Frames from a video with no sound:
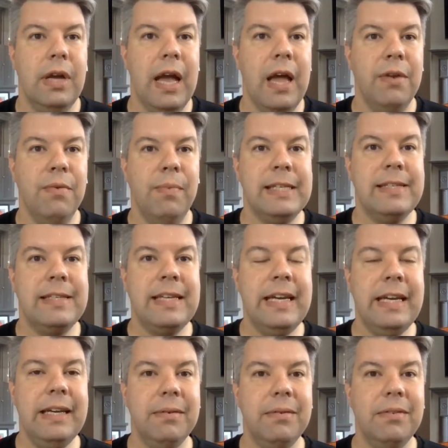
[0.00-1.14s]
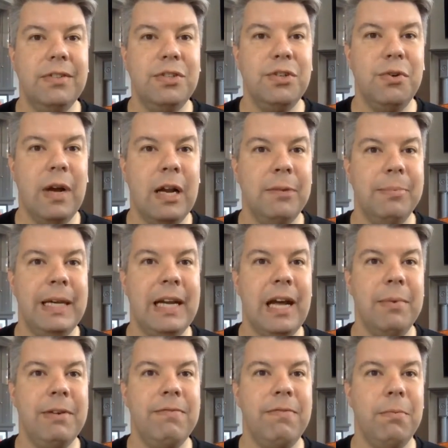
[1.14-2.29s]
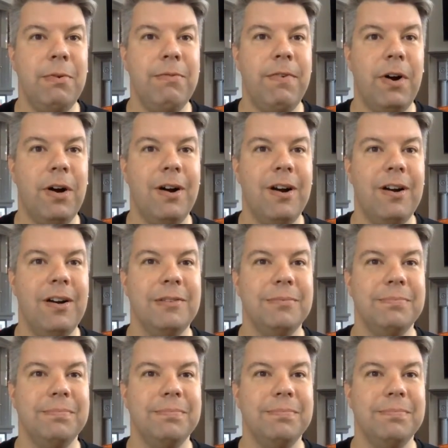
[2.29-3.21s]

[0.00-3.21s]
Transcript: And we see Deuteronomy coming from afar,